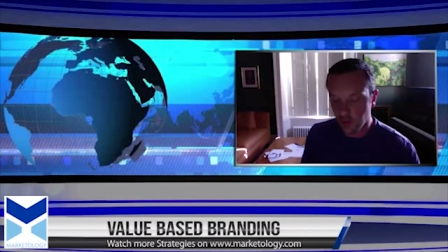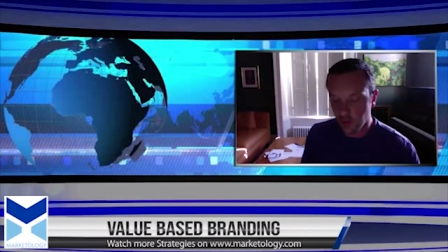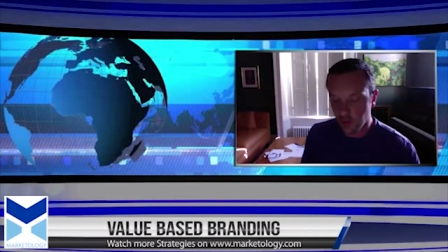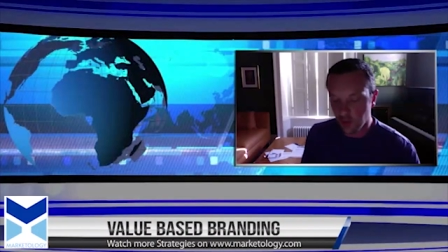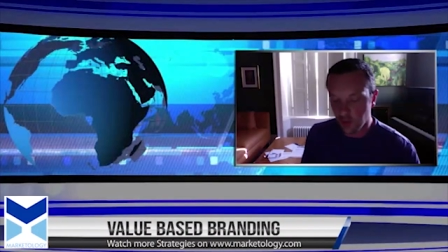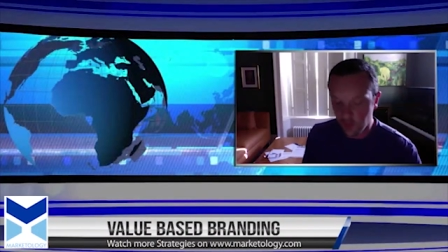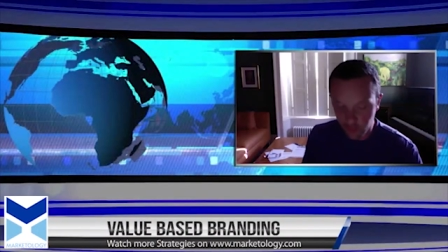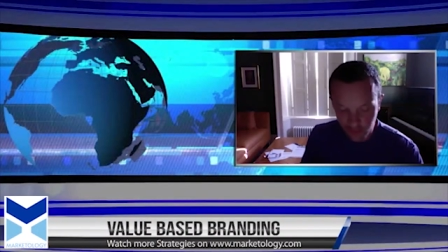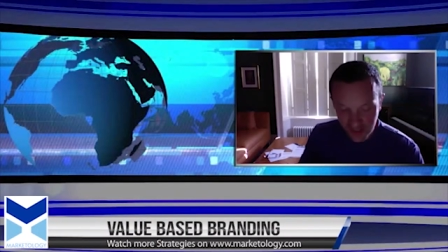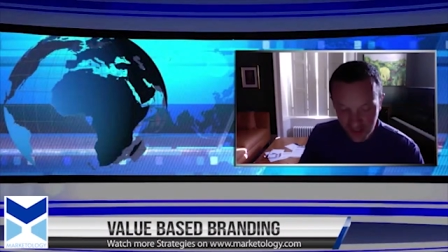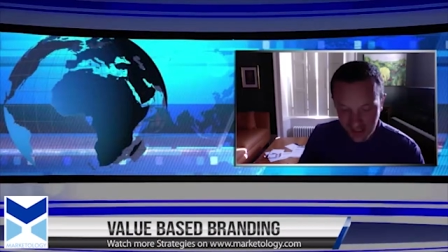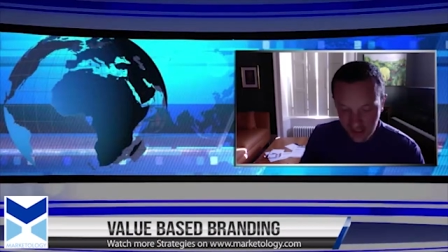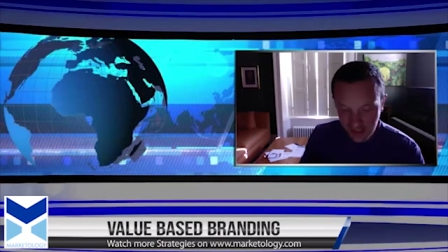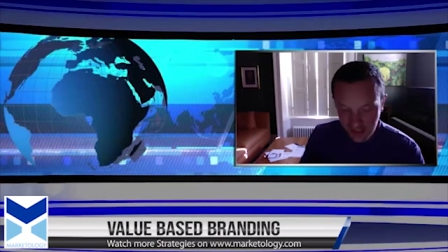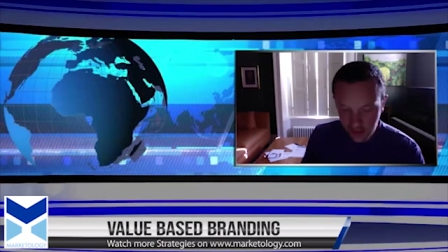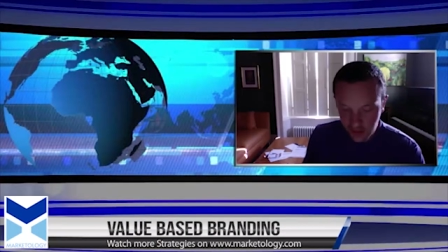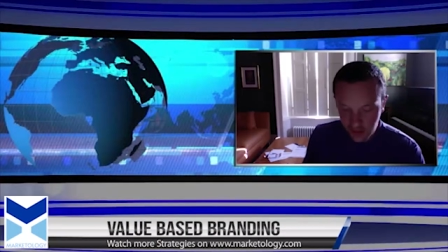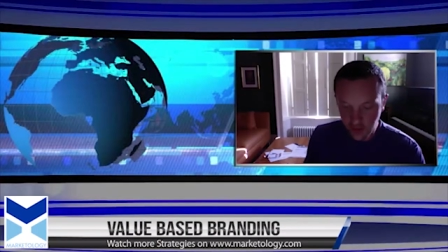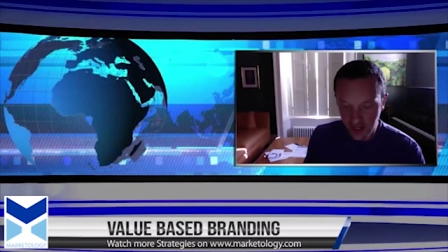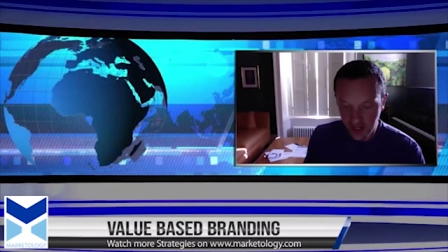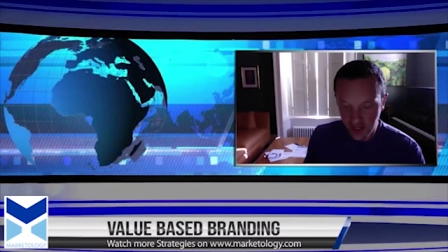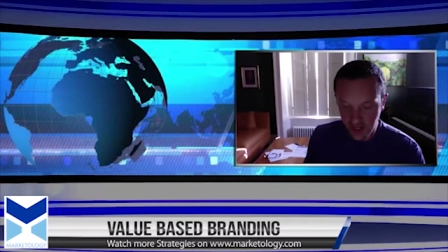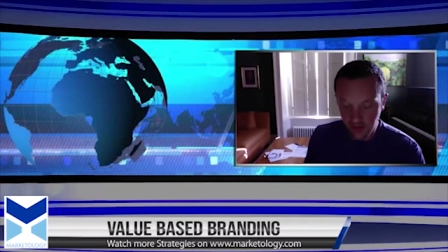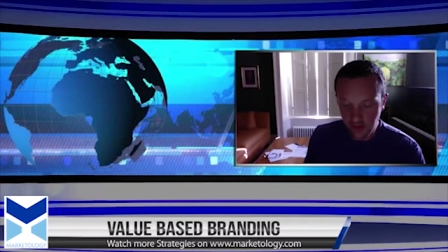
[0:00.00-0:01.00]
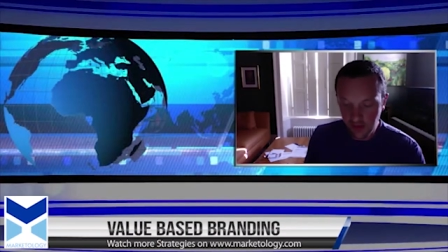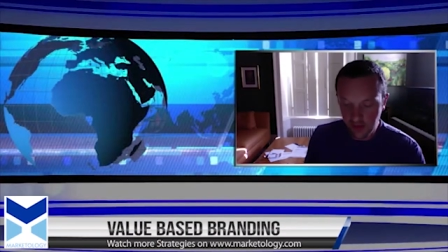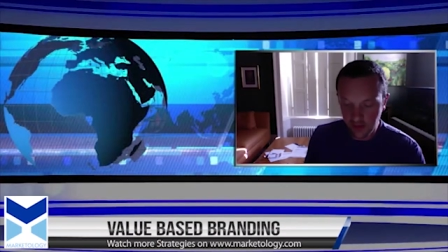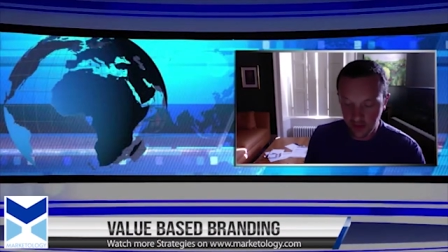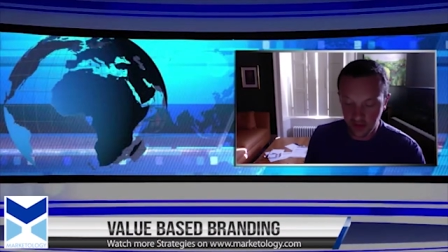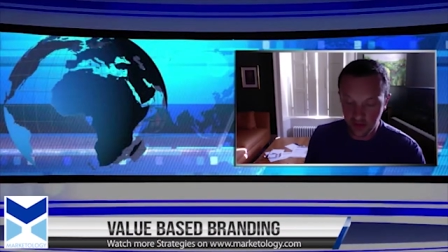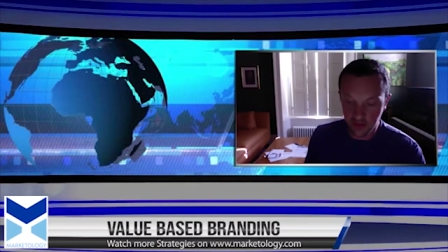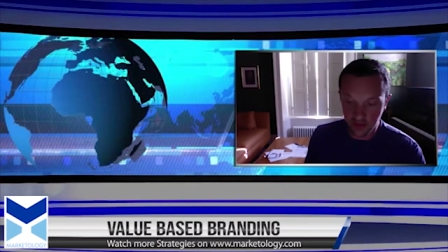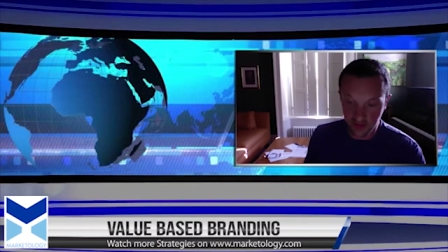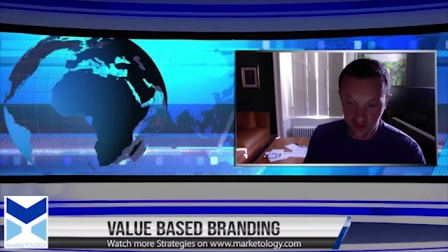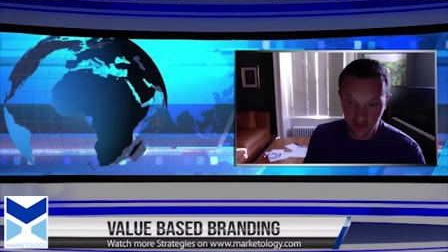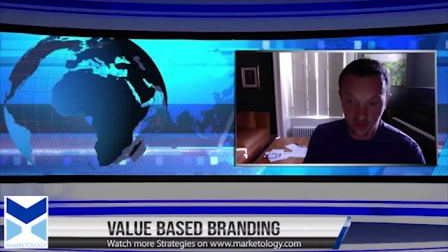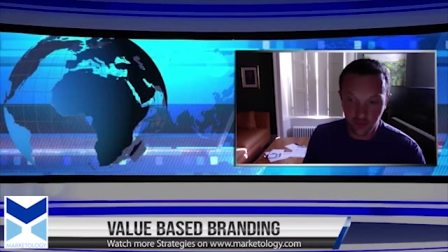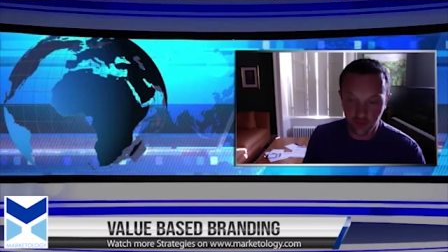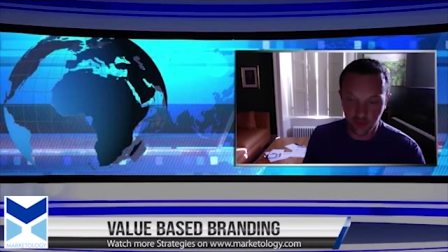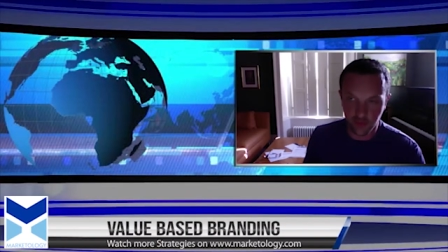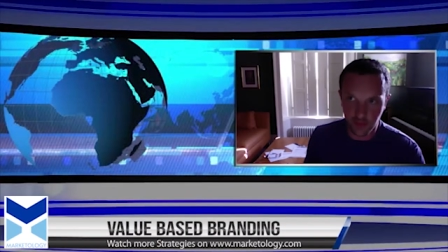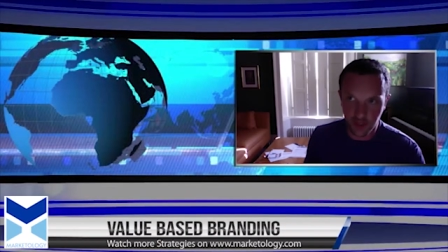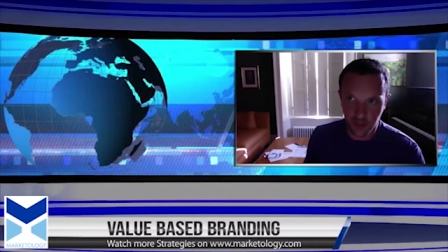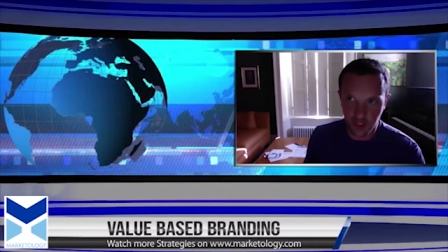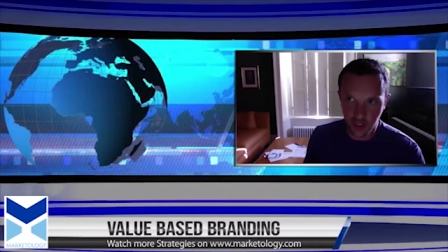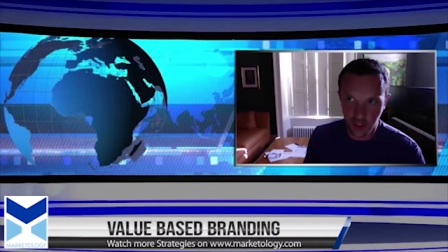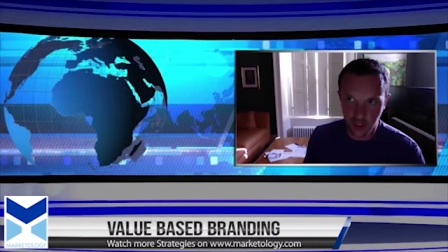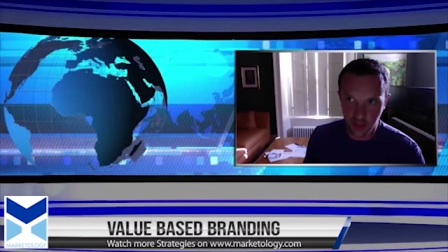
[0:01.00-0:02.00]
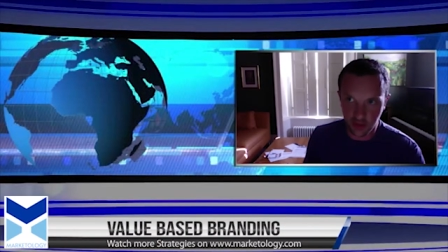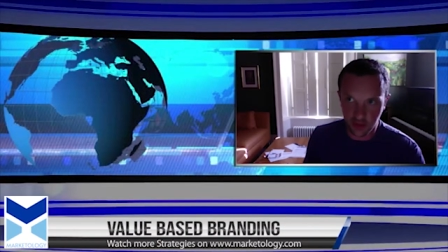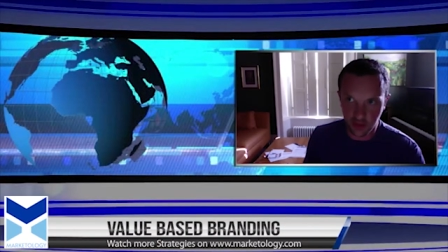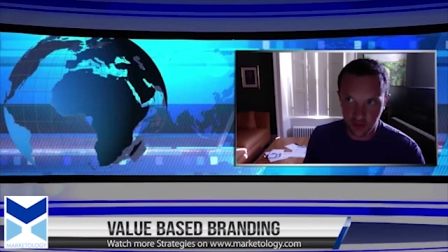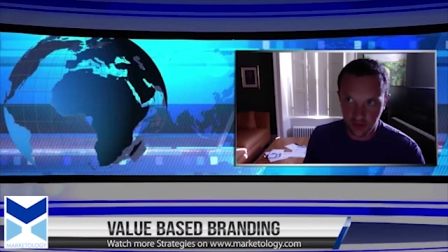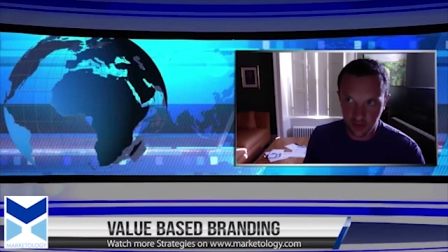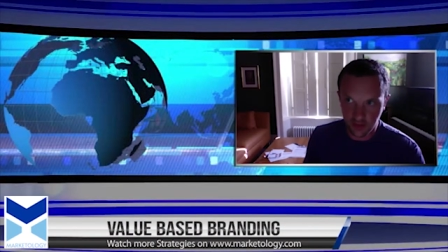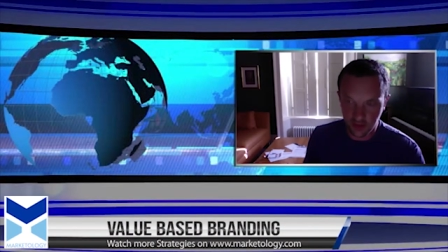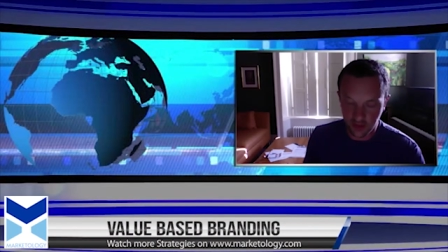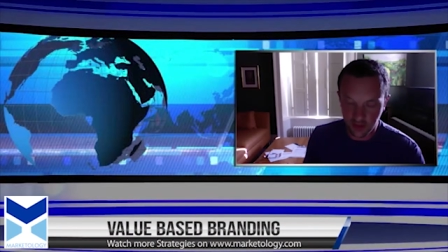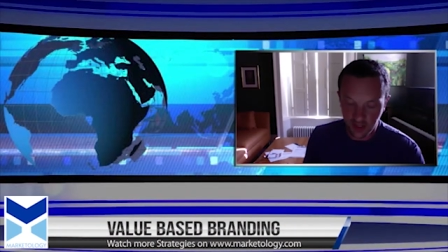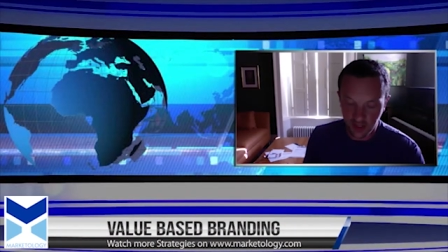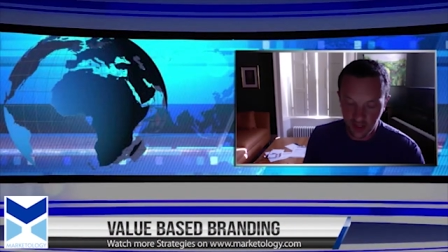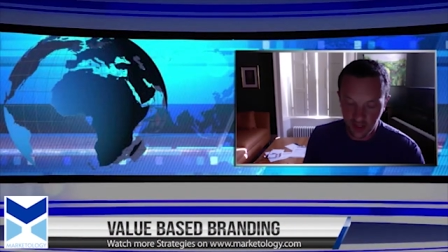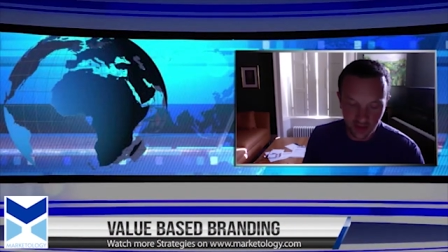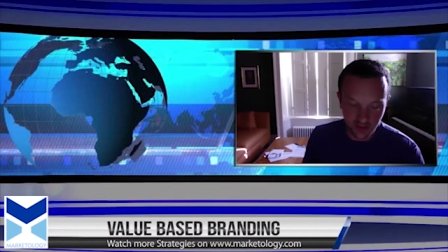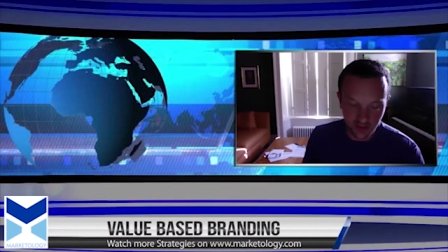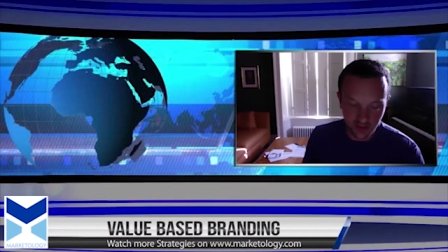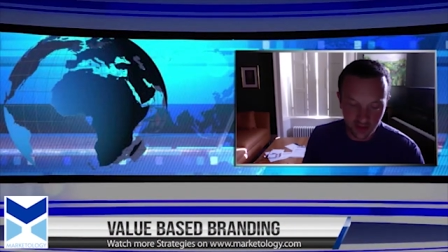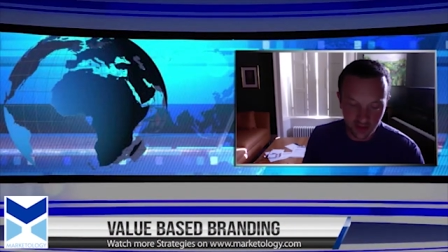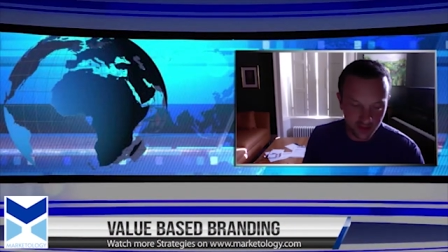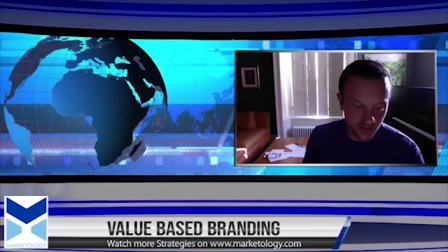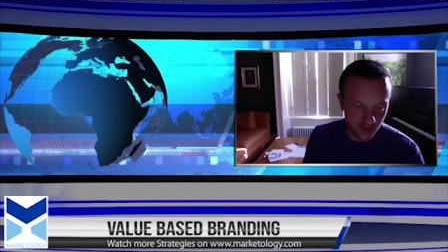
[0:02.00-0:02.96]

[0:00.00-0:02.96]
value there is information, and